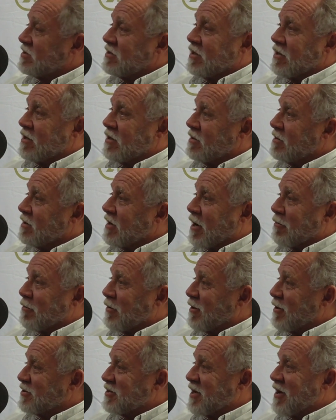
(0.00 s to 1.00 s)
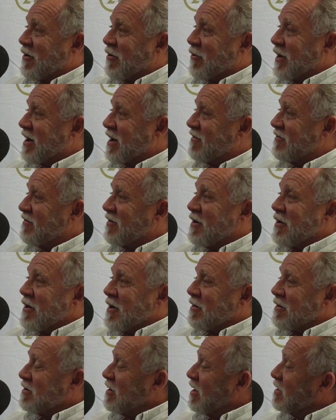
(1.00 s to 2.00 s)
The kickball's there. We can have
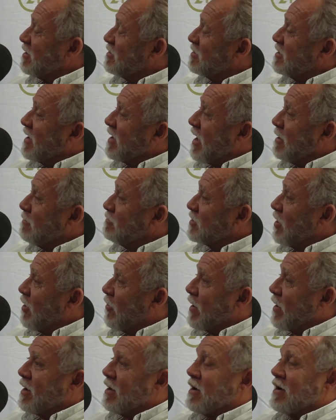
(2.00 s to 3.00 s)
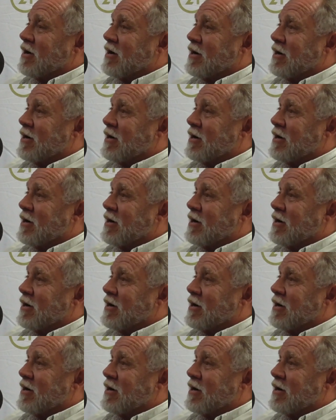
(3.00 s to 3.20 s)
games going.